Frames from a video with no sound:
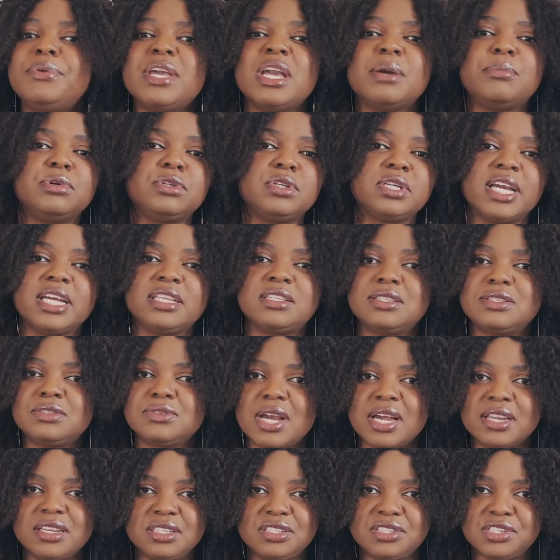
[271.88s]
able to get
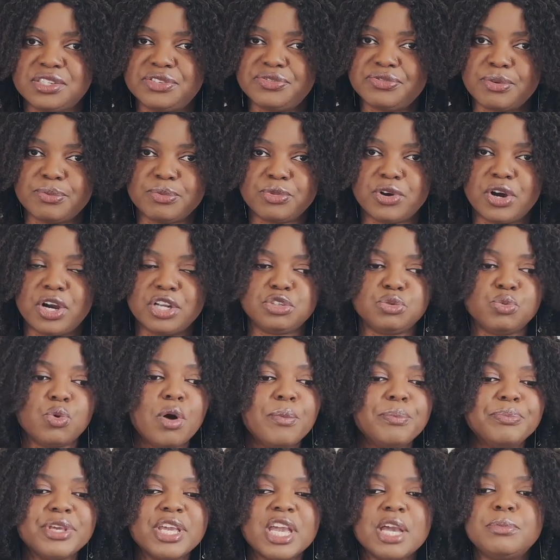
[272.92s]
strategies from God. You
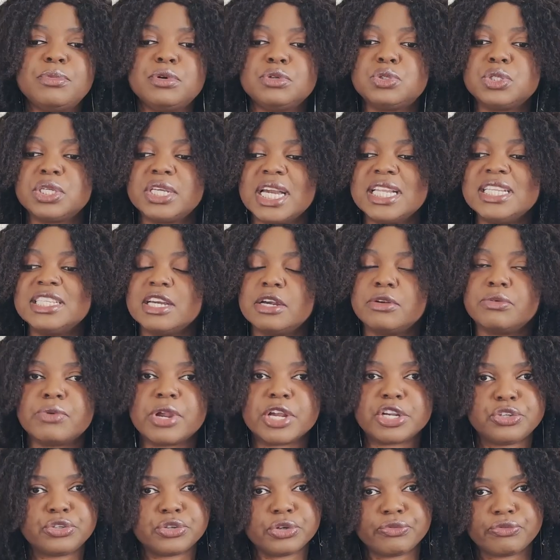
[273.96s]
won't be able to get
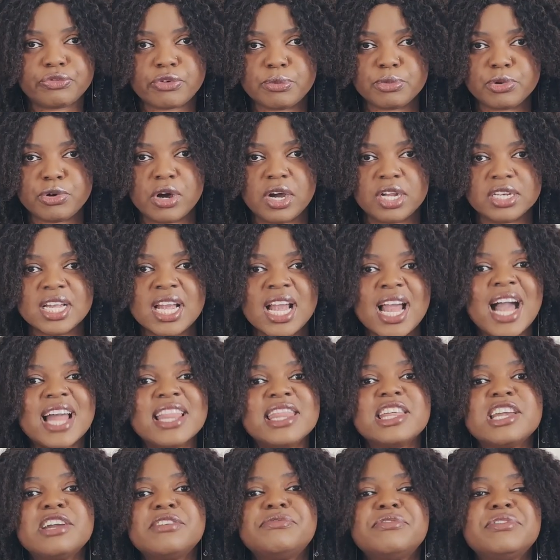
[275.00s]
direction from God. And
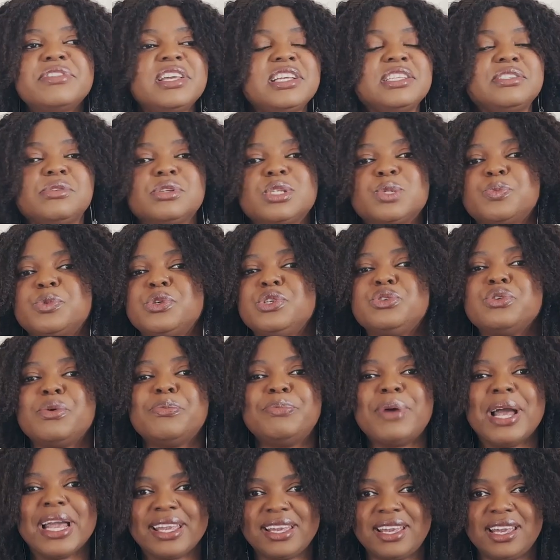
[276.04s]
therefore, there's no spiritual
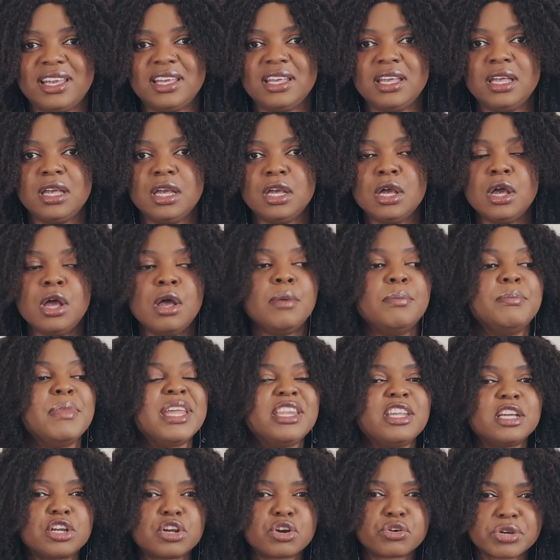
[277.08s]
backing.
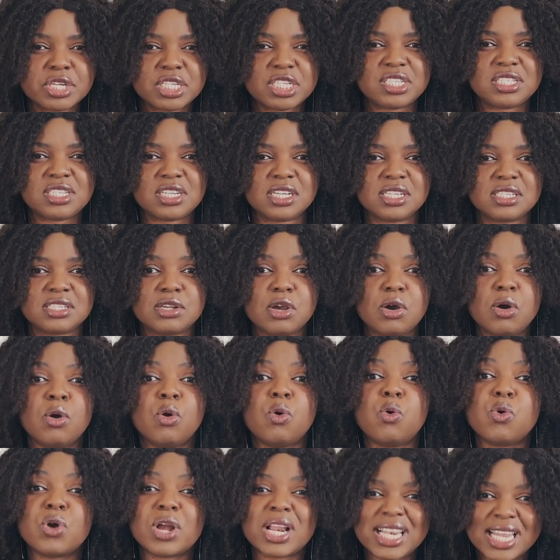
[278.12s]
Many Christians
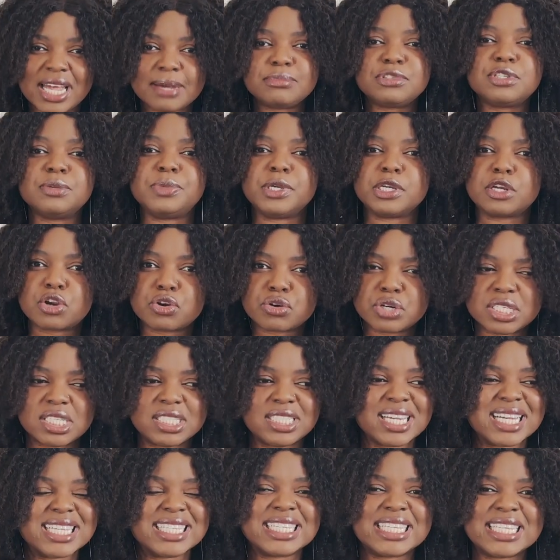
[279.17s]
who claim to be
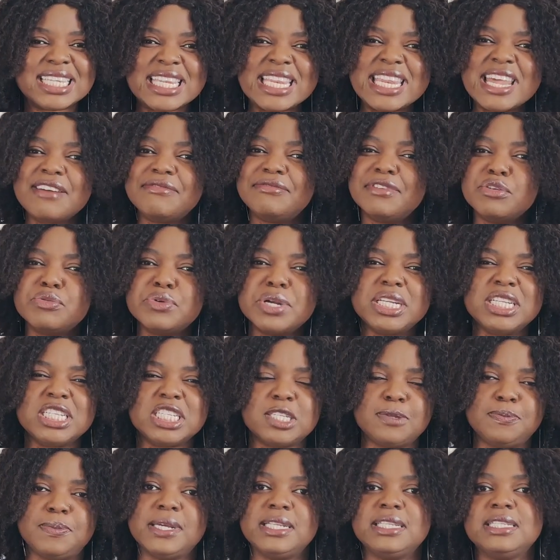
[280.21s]
Christians never really
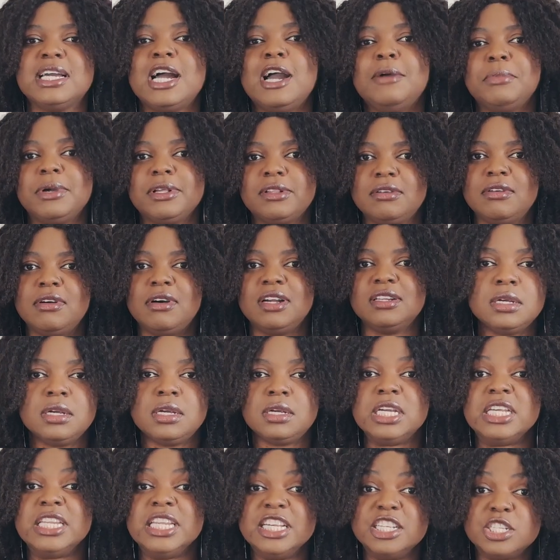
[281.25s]
spend time with God
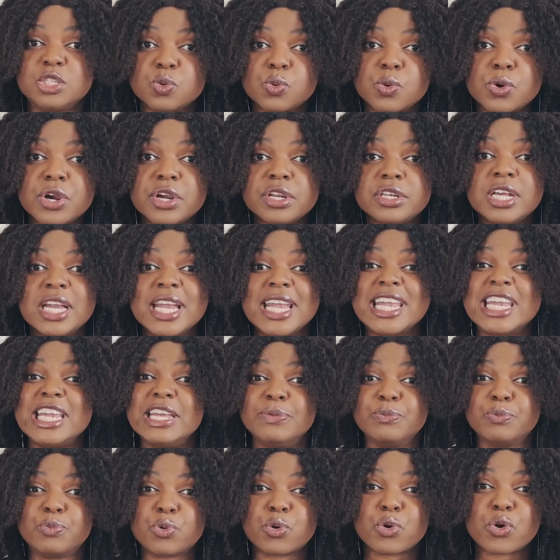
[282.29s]
in His Word,
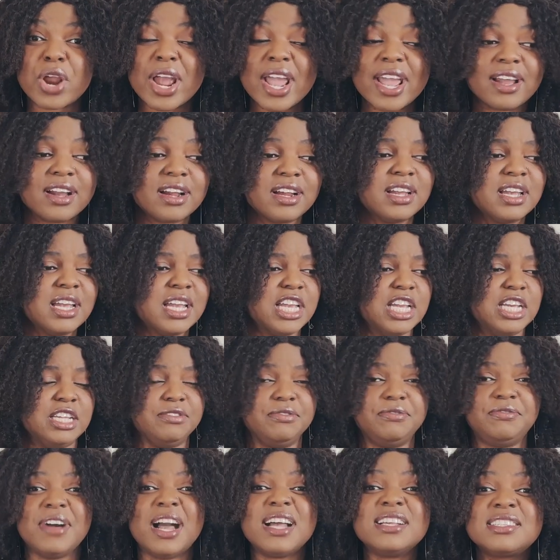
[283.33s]
in prayer, in
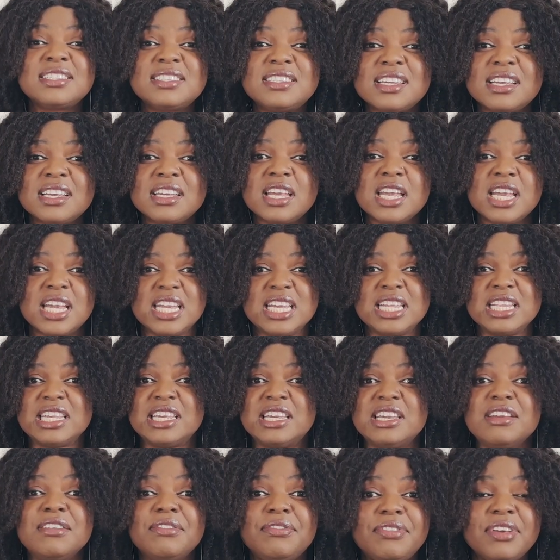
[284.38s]
fasting, in
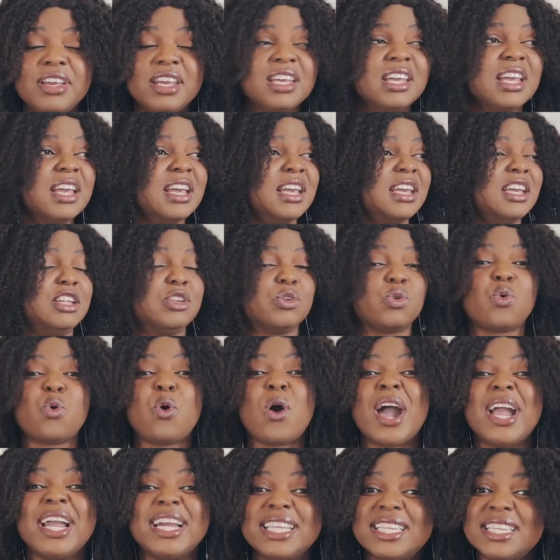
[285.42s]
giving, in
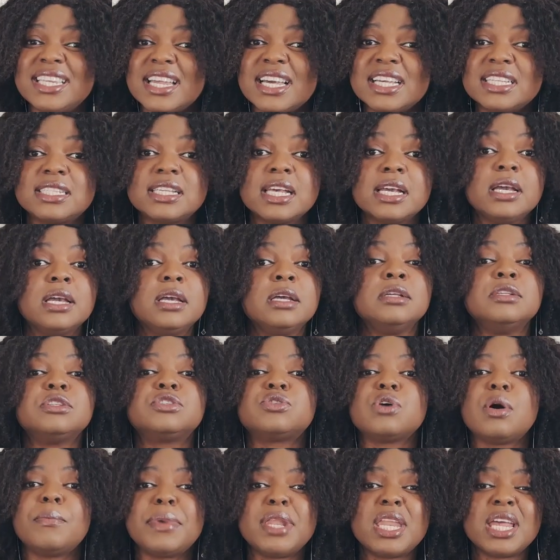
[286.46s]
quietness.
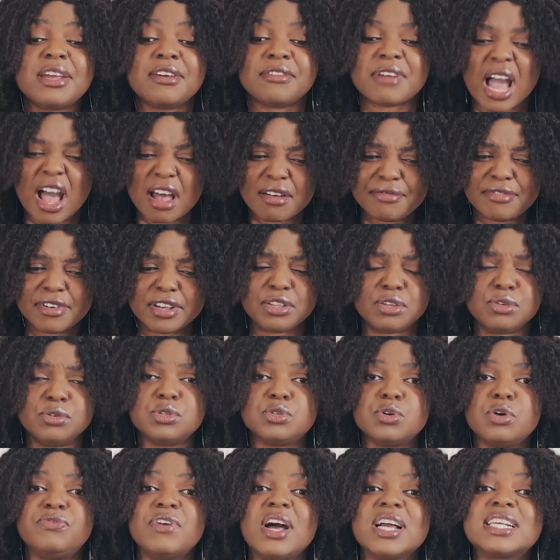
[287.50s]
So many avenues
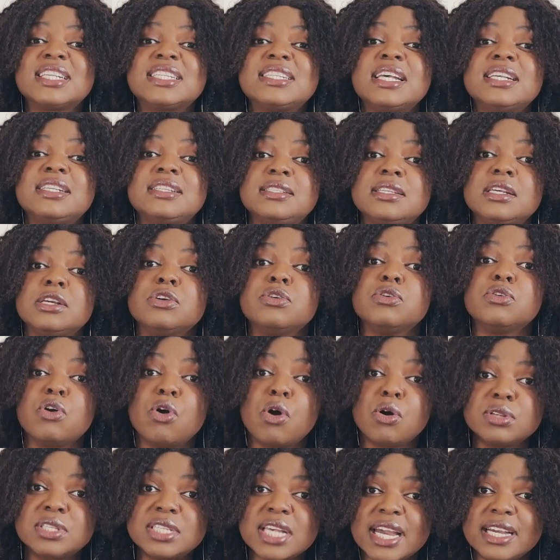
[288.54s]
of accessing
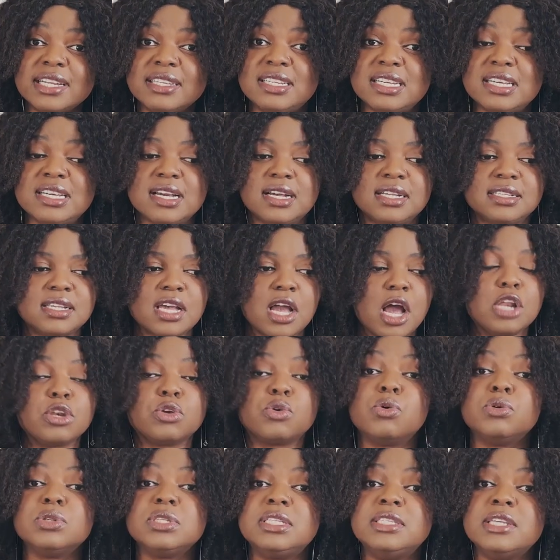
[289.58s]
God's ideas and
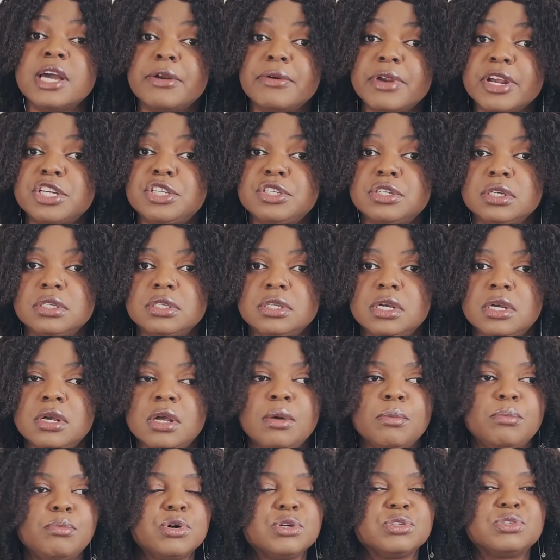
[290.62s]
God's direction.
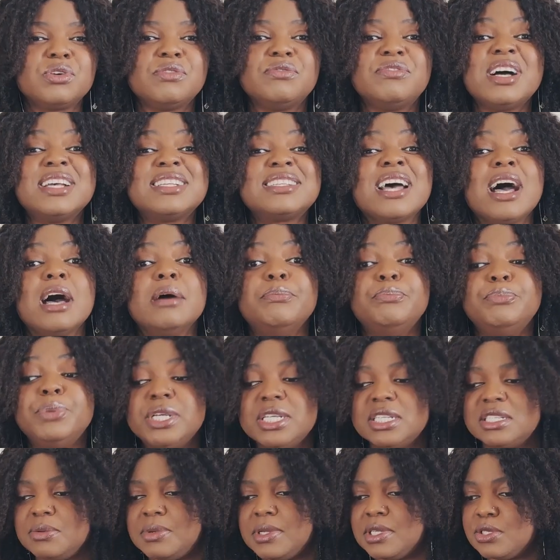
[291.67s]
Most of us are
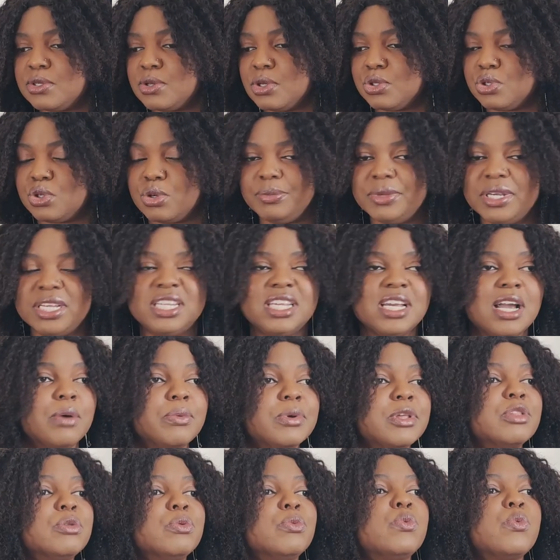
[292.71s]
busy with social media,
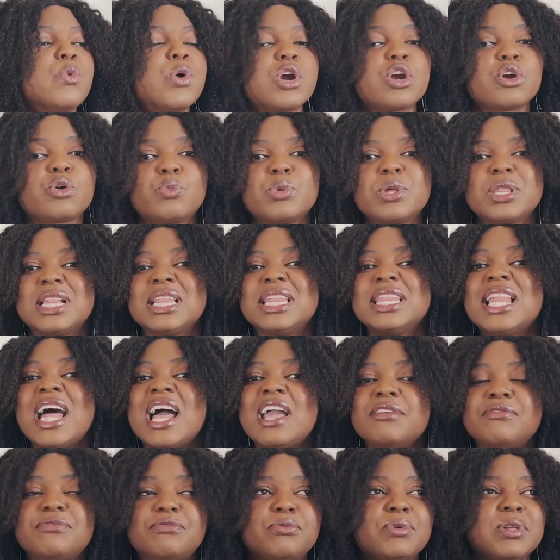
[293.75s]
with work, with
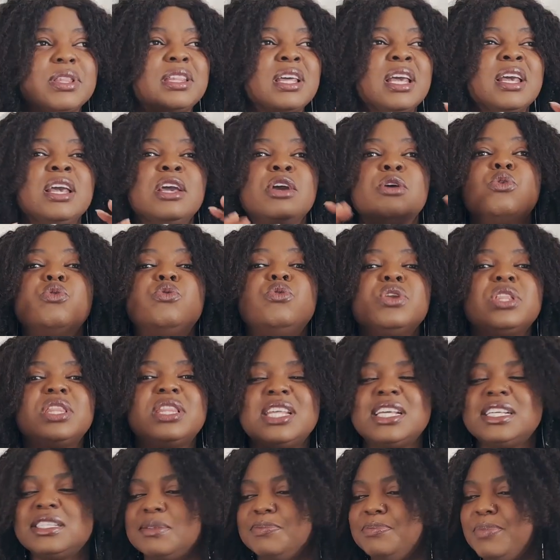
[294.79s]
life, with good
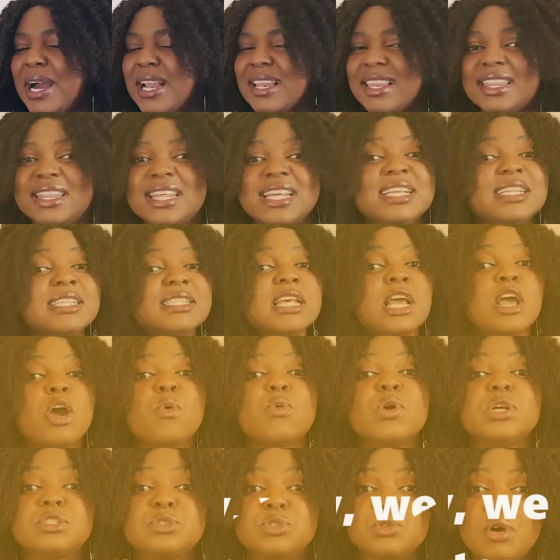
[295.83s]
things, bad things.
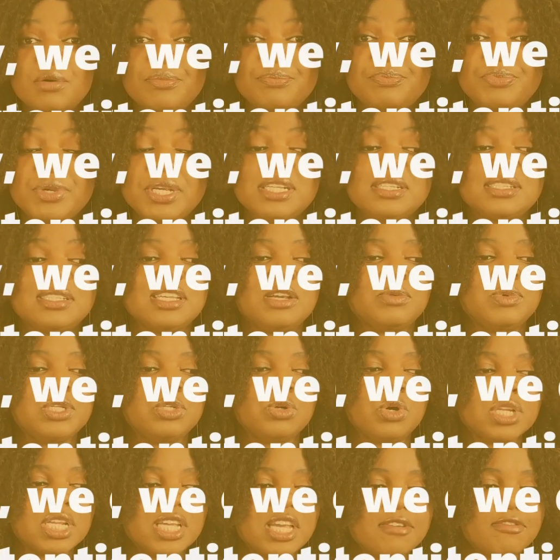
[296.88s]
We're so busy, we
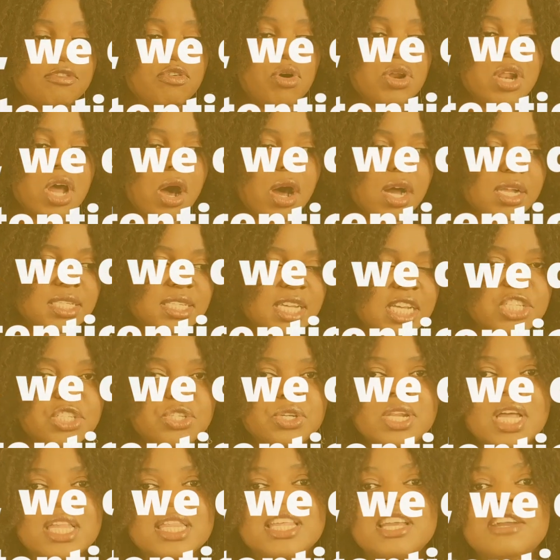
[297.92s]
don't give God our attention,
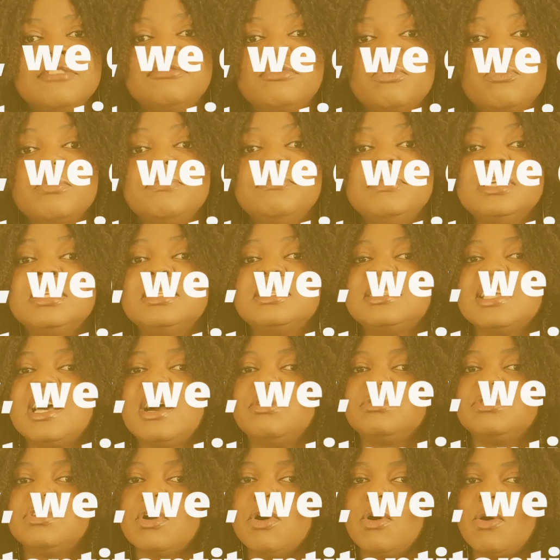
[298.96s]
and therefore we miss
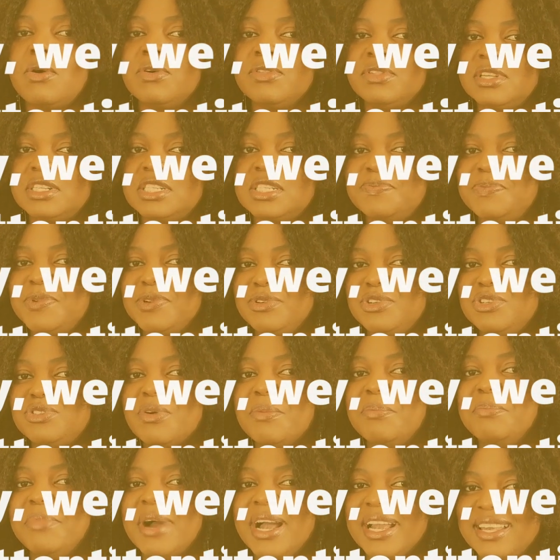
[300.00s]
out on this spiritual
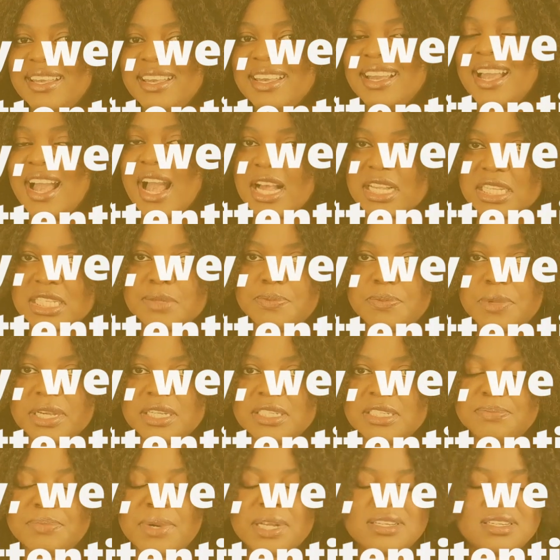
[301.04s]
backing
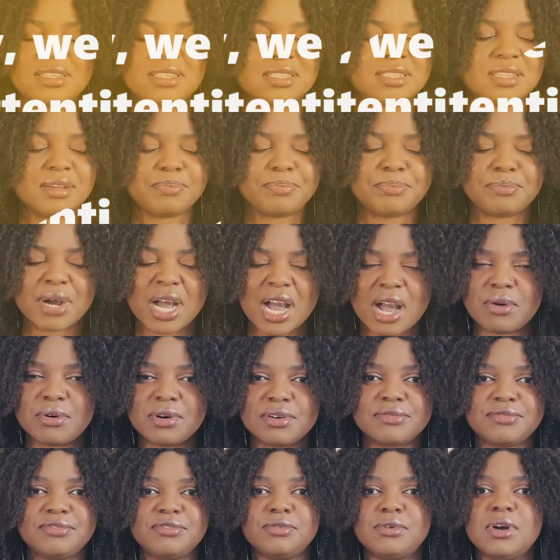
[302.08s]
aspect. But it is a
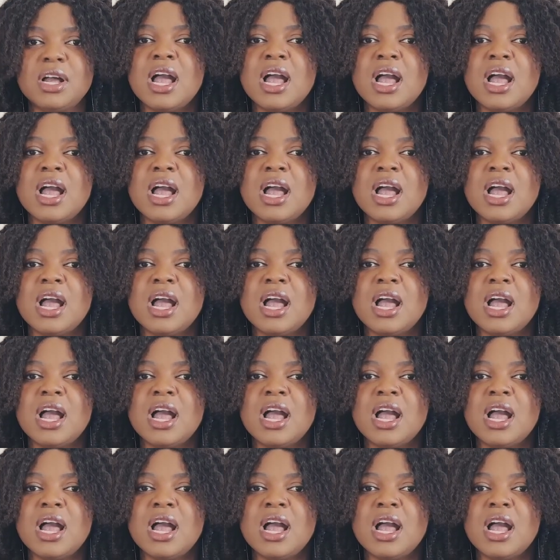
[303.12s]
powerful